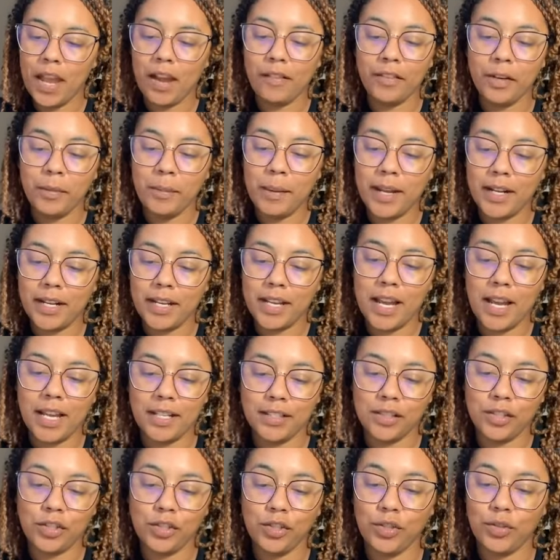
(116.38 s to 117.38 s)
Everybody
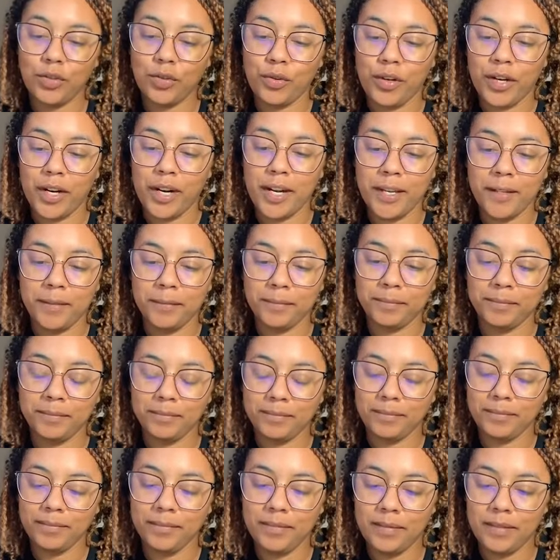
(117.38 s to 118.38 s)
has a story
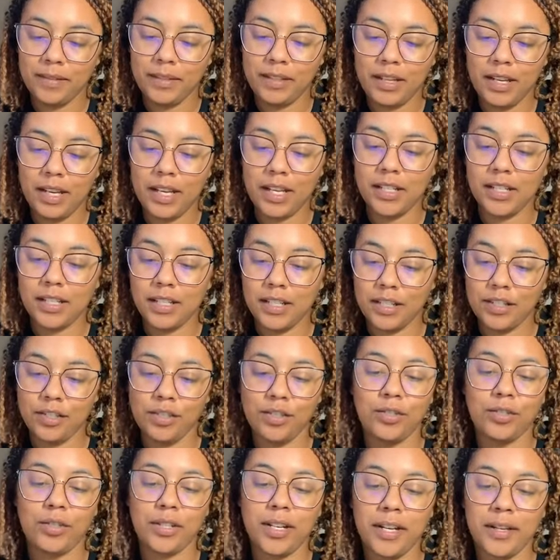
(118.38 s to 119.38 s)
and a
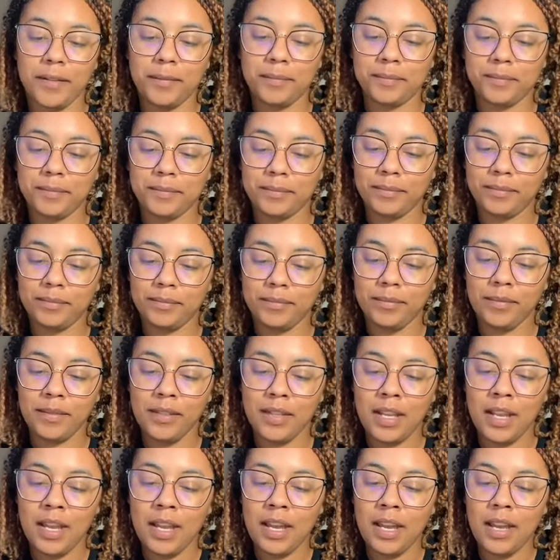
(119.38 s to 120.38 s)
history.
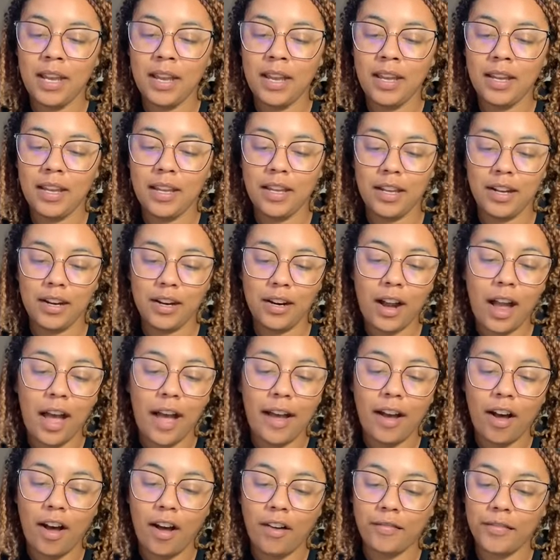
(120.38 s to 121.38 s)
Here
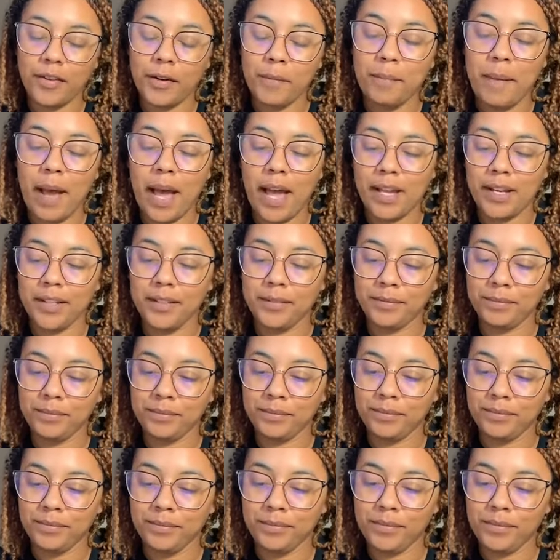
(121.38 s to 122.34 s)
I offer mine